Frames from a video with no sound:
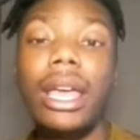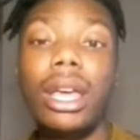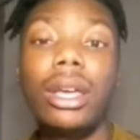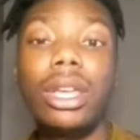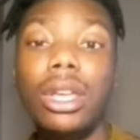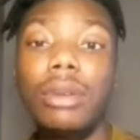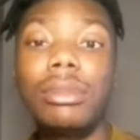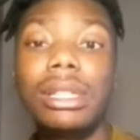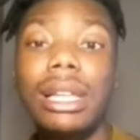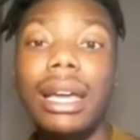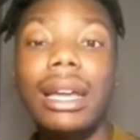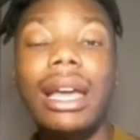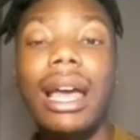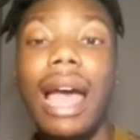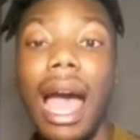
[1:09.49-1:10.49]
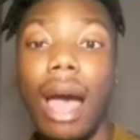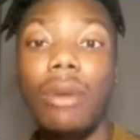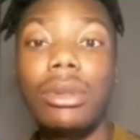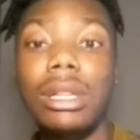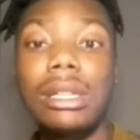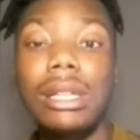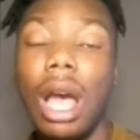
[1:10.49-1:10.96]
He accumulated
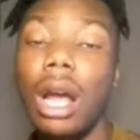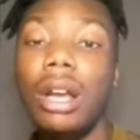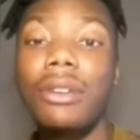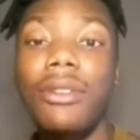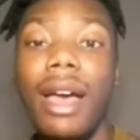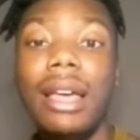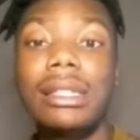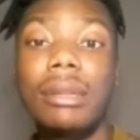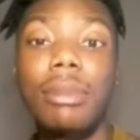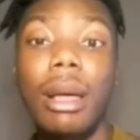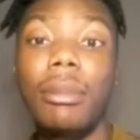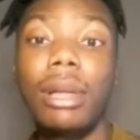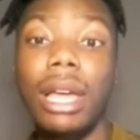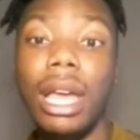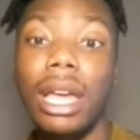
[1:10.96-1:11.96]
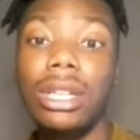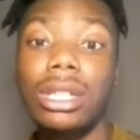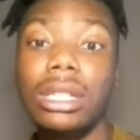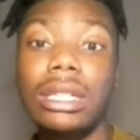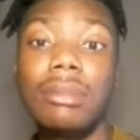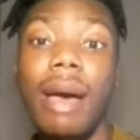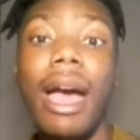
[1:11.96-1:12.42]
countless artifacts and
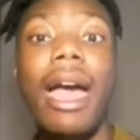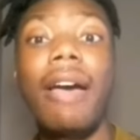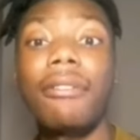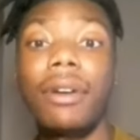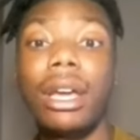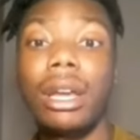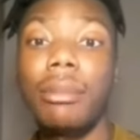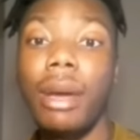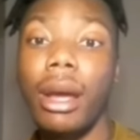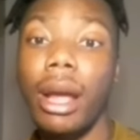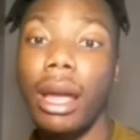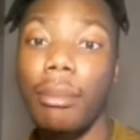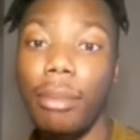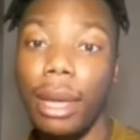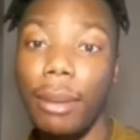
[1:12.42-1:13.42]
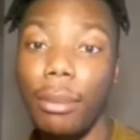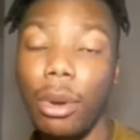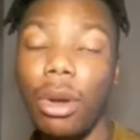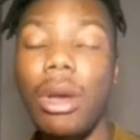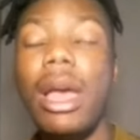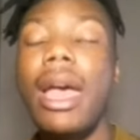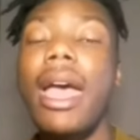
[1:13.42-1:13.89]
publications by African American
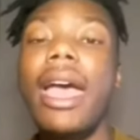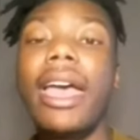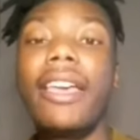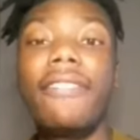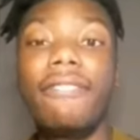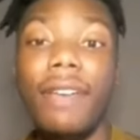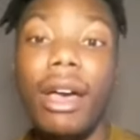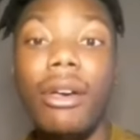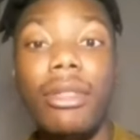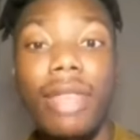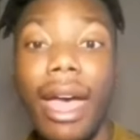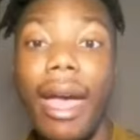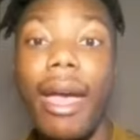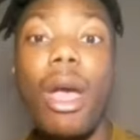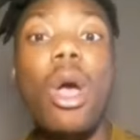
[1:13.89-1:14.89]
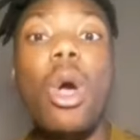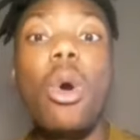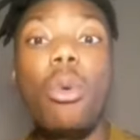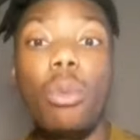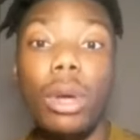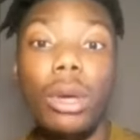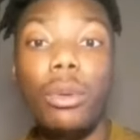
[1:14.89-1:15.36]
people. He felt that
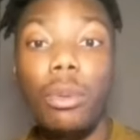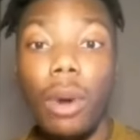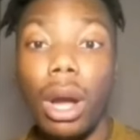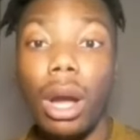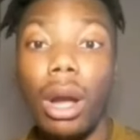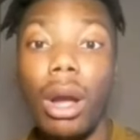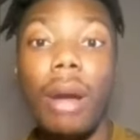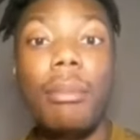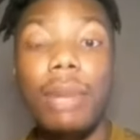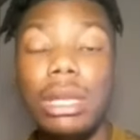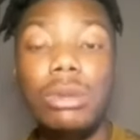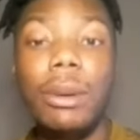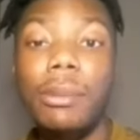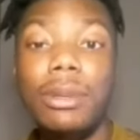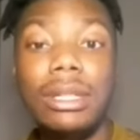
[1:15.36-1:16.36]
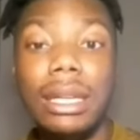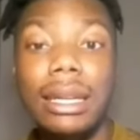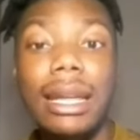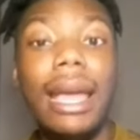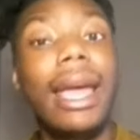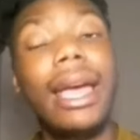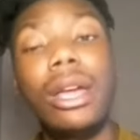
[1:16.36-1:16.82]
we were
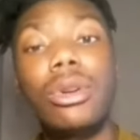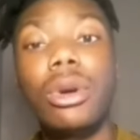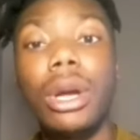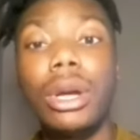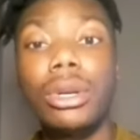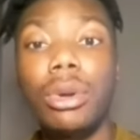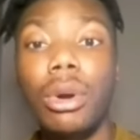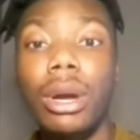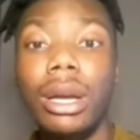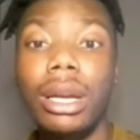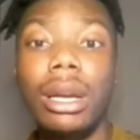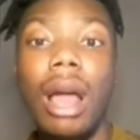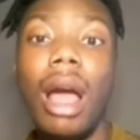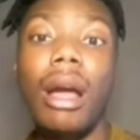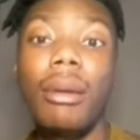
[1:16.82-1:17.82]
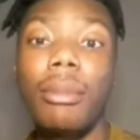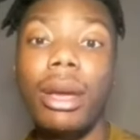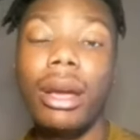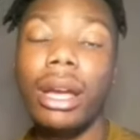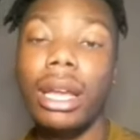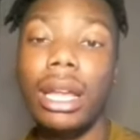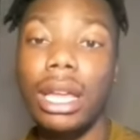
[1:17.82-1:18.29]
misrepresented and or ignored in our
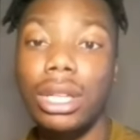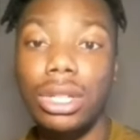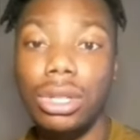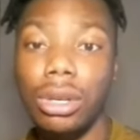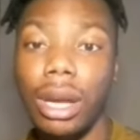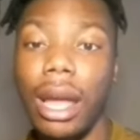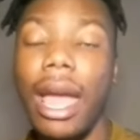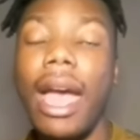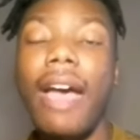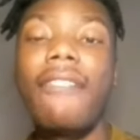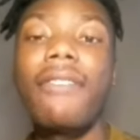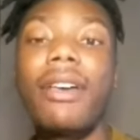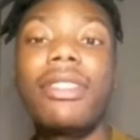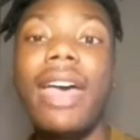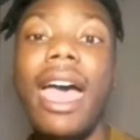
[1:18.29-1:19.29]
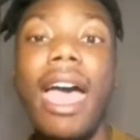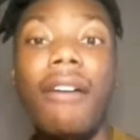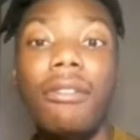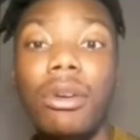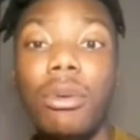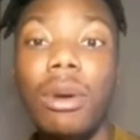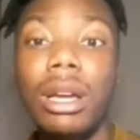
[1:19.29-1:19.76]
American history and felt that
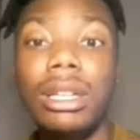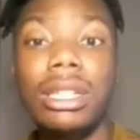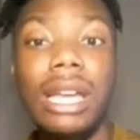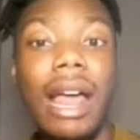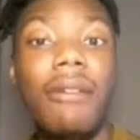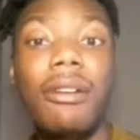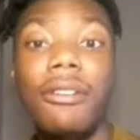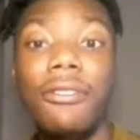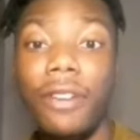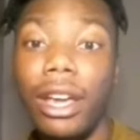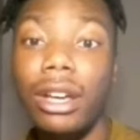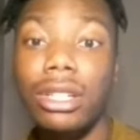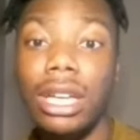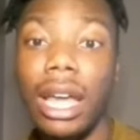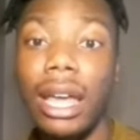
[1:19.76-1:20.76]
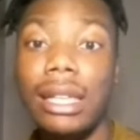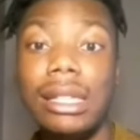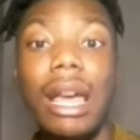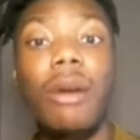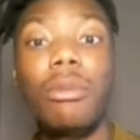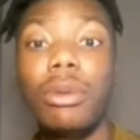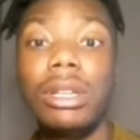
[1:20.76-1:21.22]
everyone should have a fair
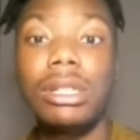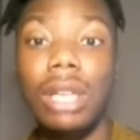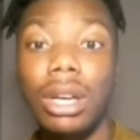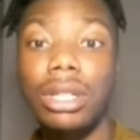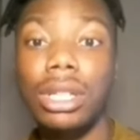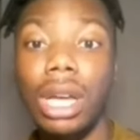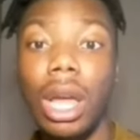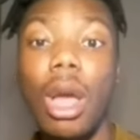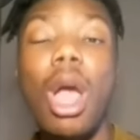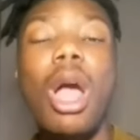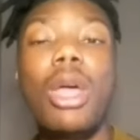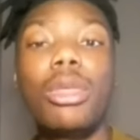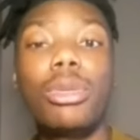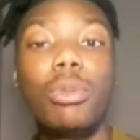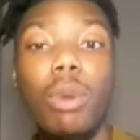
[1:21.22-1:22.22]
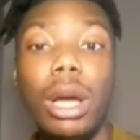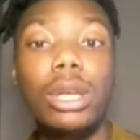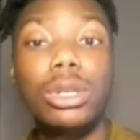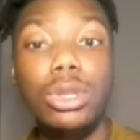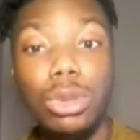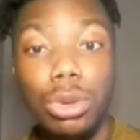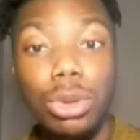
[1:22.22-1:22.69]
chance at researching
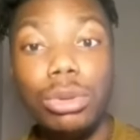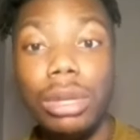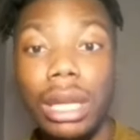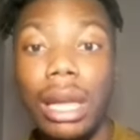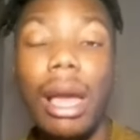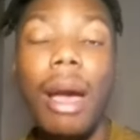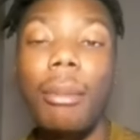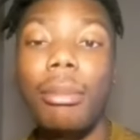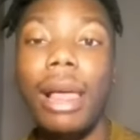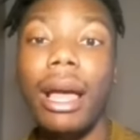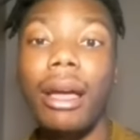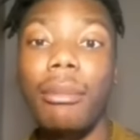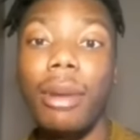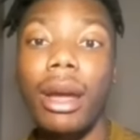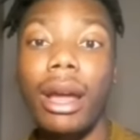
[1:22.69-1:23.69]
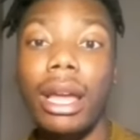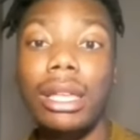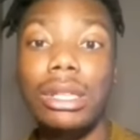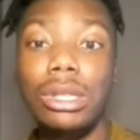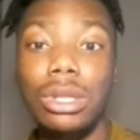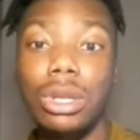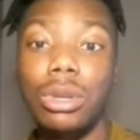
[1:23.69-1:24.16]
what truly Black
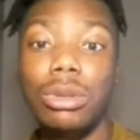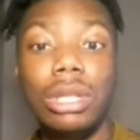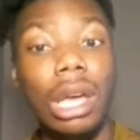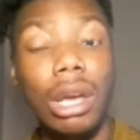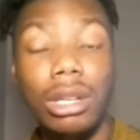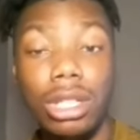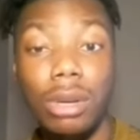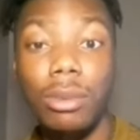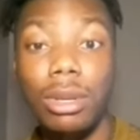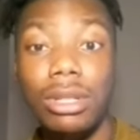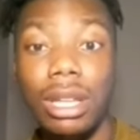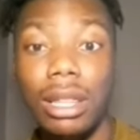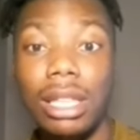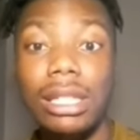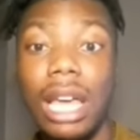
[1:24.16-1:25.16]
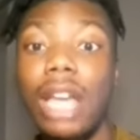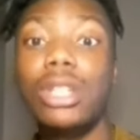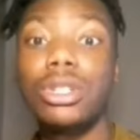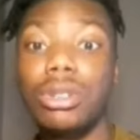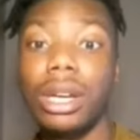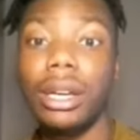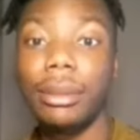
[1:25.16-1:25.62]
Americans do to contribute to this
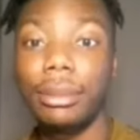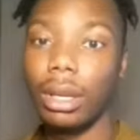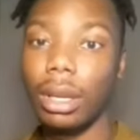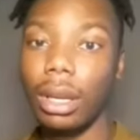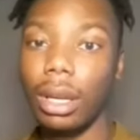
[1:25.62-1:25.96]
country.